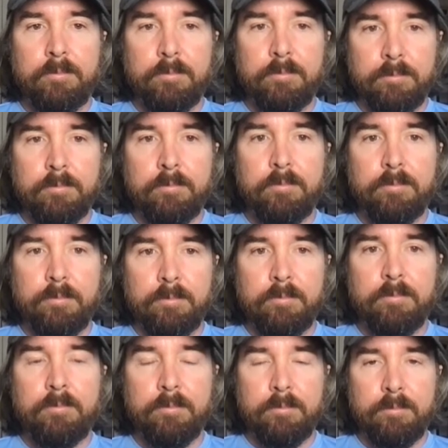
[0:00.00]

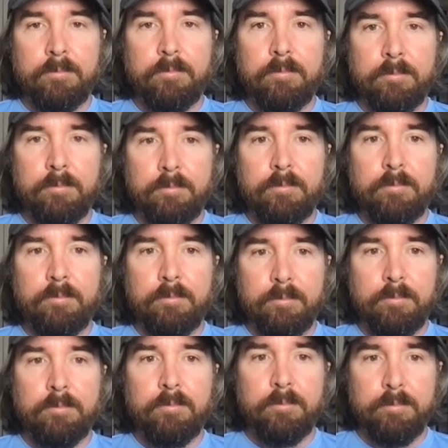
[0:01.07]

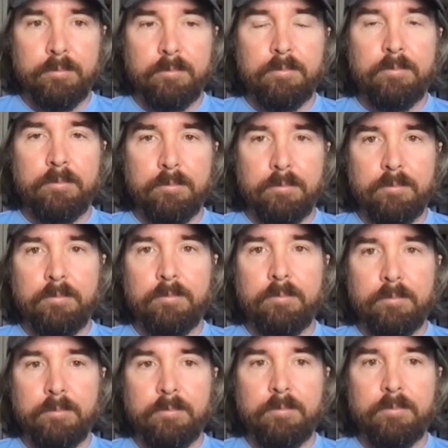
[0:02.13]

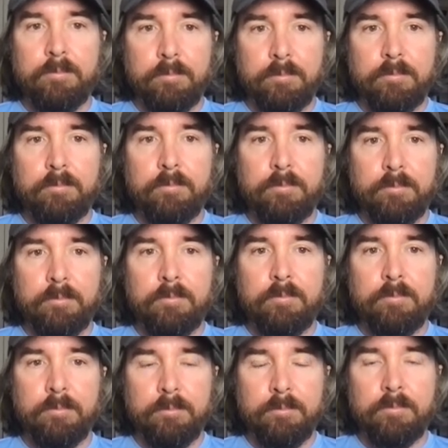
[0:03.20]

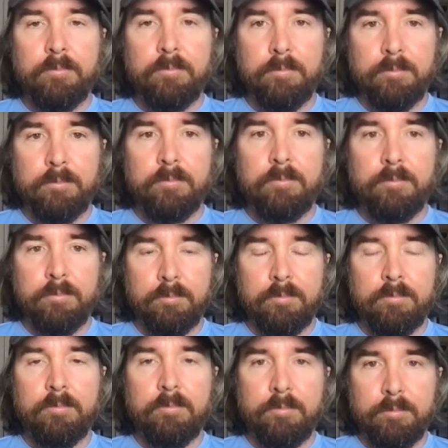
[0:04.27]

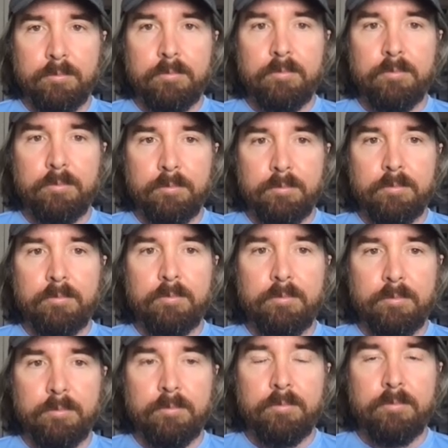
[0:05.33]

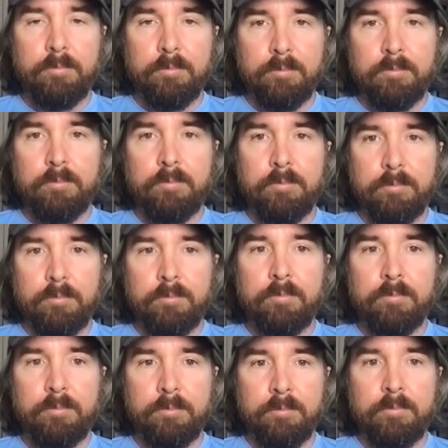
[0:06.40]

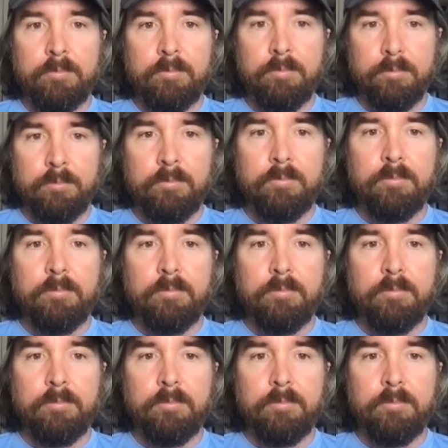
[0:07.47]
(not speaking)